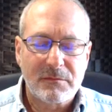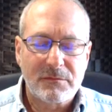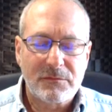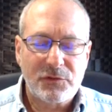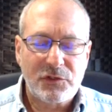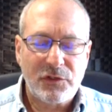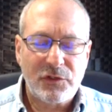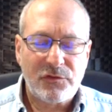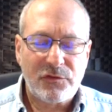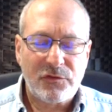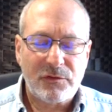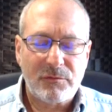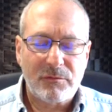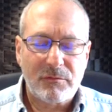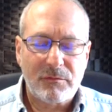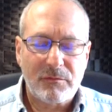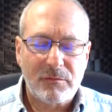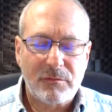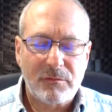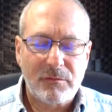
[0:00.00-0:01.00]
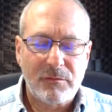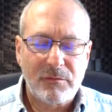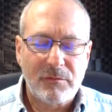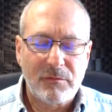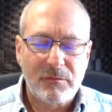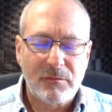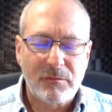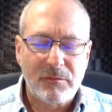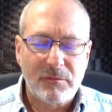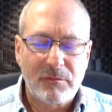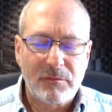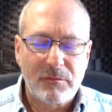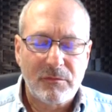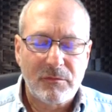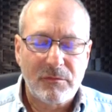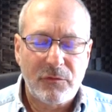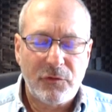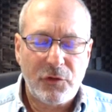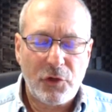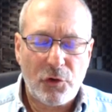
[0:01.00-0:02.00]
and just
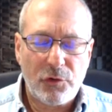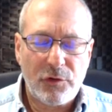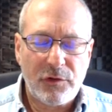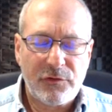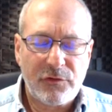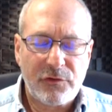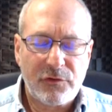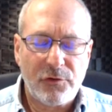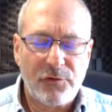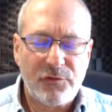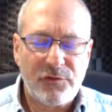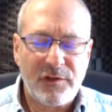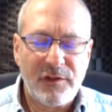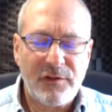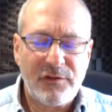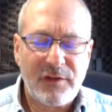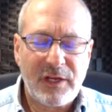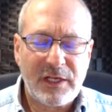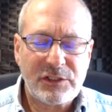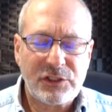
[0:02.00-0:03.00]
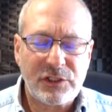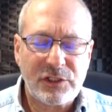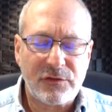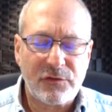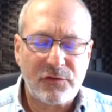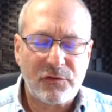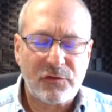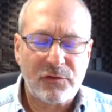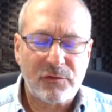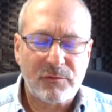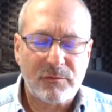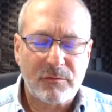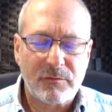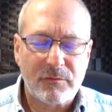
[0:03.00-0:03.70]
notice those sensations.